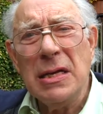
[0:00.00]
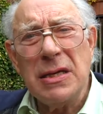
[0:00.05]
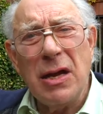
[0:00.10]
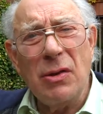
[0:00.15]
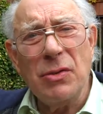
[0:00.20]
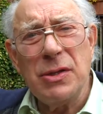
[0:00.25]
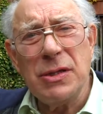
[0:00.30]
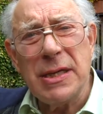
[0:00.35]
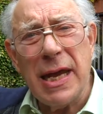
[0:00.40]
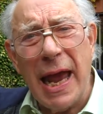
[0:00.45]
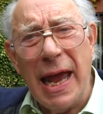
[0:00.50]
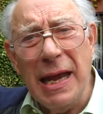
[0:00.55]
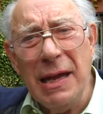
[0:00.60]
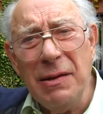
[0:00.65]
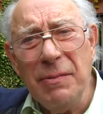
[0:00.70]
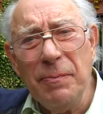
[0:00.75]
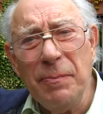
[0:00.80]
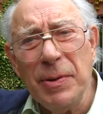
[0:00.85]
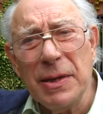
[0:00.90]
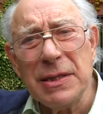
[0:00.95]
So
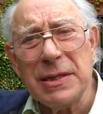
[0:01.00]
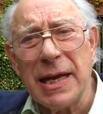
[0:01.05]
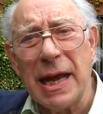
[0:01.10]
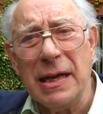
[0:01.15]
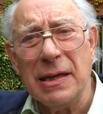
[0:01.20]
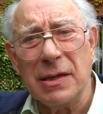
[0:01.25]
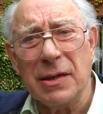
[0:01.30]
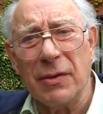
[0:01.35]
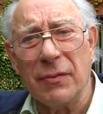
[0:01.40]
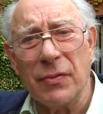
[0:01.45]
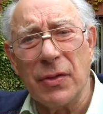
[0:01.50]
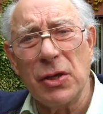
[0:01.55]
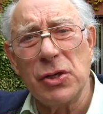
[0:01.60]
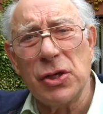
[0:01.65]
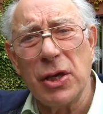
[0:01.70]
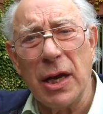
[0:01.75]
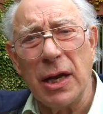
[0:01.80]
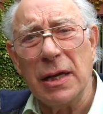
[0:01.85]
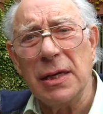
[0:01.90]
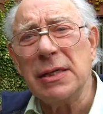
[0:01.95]
10% of the
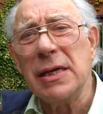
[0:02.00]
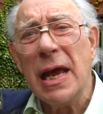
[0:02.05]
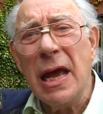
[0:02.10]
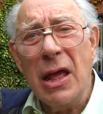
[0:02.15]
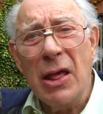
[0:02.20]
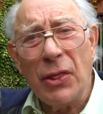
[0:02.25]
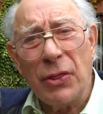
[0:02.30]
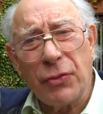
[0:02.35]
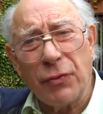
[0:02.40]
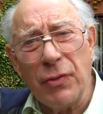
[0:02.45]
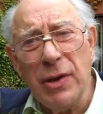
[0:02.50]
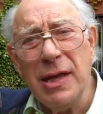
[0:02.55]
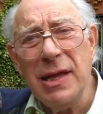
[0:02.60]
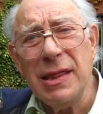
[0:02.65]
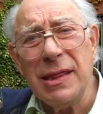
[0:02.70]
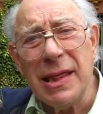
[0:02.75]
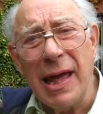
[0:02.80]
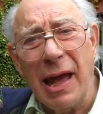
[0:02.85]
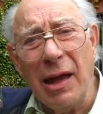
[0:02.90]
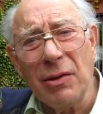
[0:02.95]
genes,
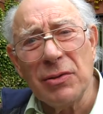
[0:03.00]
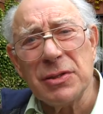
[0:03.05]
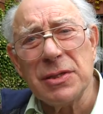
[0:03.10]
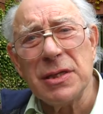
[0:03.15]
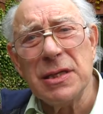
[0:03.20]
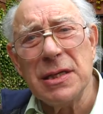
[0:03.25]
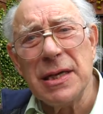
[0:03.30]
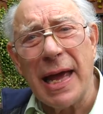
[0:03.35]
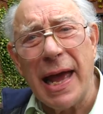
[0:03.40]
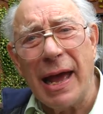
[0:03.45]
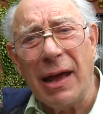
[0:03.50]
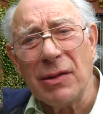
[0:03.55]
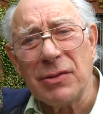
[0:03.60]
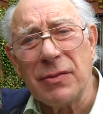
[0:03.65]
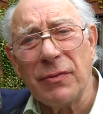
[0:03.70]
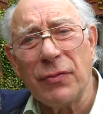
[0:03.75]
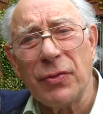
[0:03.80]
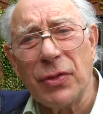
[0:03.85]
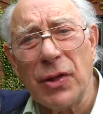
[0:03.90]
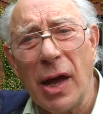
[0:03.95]
3,000
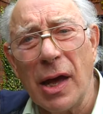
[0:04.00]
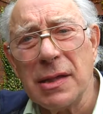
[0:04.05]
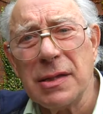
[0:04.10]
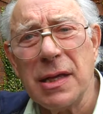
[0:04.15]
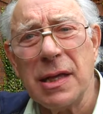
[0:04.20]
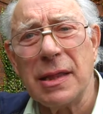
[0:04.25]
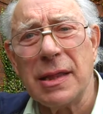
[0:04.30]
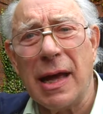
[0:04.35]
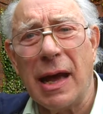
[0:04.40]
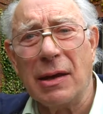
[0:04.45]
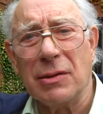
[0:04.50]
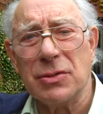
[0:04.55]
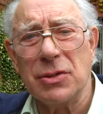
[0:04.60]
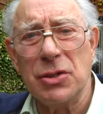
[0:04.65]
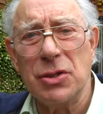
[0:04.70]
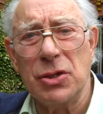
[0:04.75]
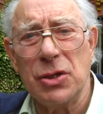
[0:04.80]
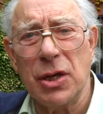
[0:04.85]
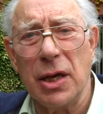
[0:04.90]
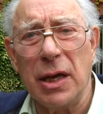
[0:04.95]
out of
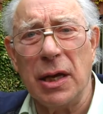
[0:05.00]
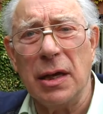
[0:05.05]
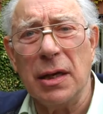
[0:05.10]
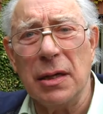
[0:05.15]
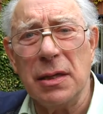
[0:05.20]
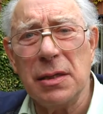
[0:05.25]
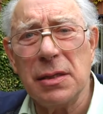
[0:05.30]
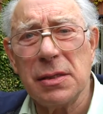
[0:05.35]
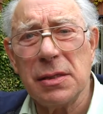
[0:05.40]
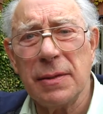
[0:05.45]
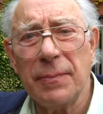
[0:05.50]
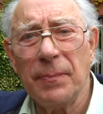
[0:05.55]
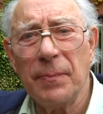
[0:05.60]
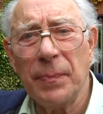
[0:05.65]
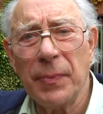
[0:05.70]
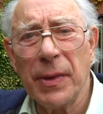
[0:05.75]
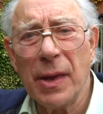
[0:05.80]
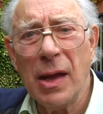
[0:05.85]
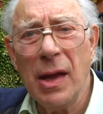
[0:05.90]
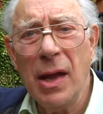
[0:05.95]
30,000 genes,
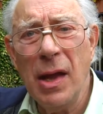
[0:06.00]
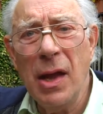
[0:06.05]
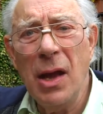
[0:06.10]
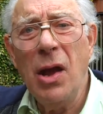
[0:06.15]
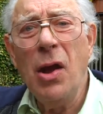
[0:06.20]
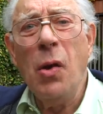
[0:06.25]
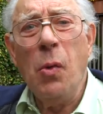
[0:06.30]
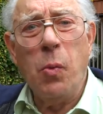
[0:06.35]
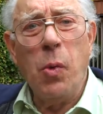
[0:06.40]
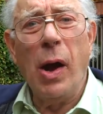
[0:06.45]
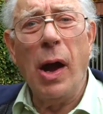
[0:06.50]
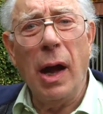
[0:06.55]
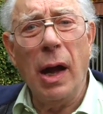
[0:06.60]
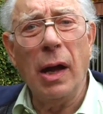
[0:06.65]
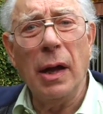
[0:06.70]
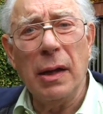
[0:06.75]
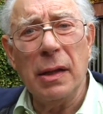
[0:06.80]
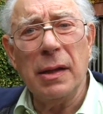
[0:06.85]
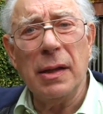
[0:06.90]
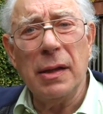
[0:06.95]

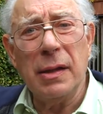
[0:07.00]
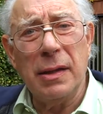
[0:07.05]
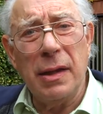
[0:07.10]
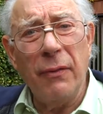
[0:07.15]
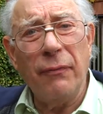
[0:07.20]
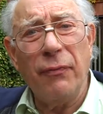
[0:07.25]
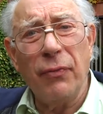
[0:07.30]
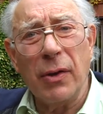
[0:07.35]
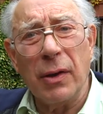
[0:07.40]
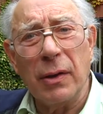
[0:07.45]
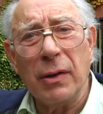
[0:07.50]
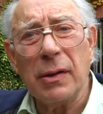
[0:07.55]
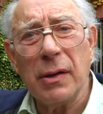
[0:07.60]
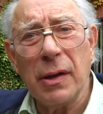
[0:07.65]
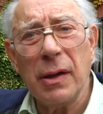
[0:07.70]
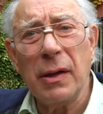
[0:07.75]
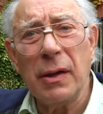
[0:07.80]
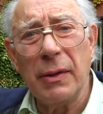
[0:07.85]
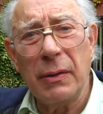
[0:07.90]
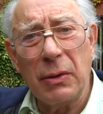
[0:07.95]
were different.
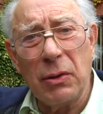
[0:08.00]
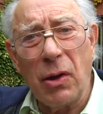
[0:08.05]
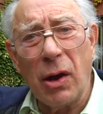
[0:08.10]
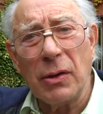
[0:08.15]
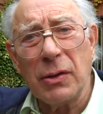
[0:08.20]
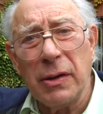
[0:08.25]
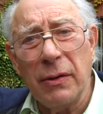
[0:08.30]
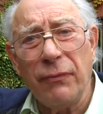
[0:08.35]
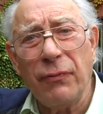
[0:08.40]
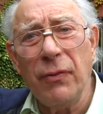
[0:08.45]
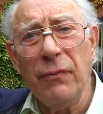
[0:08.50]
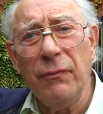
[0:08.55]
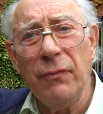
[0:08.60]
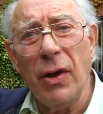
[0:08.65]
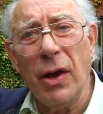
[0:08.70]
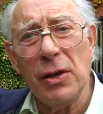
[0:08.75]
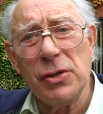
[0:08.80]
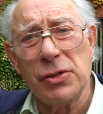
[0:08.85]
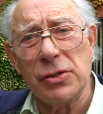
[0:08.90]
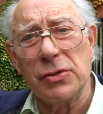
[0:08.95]
They got different
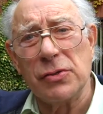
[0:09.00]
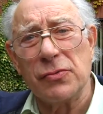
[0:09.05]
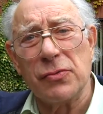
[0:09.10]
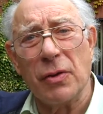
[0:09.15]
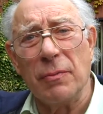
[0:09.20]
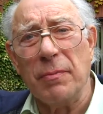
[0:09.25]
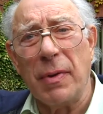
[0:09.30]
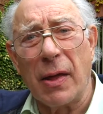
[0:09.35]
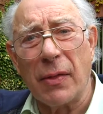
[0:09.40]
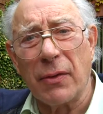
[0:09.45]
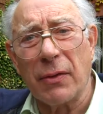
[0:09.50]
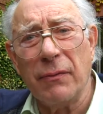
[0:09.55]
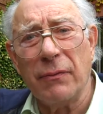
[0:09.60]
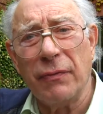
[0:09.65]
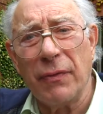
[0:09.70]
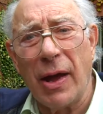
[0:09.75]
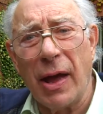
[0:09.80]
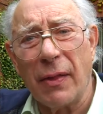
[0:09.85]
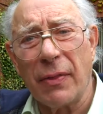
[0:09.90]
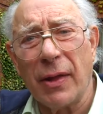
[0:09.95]
versions from mother
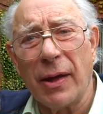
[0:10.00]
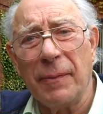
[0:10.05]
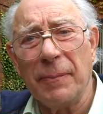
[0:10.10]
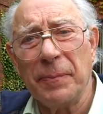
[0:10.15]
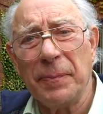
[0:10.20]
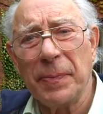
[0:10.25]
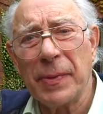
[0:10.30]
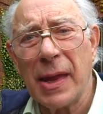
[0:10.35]
and father.